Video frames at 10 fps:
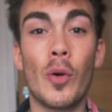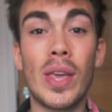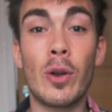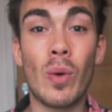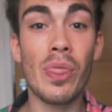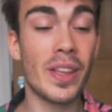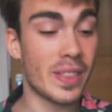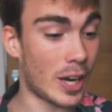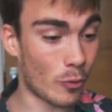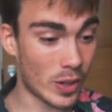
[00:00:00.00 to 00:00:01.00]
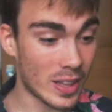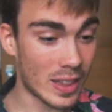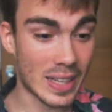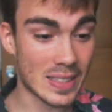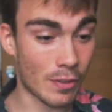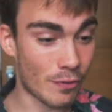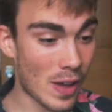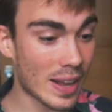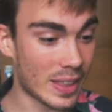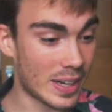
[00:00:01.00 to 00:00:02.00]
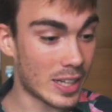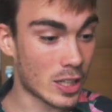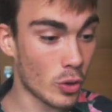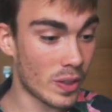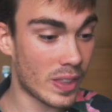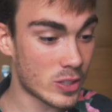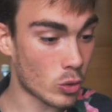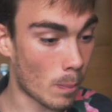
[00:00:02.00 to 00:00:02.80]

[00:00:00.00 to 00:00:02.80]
Oh yeah, and one thing that I really like is the fact that he included this sort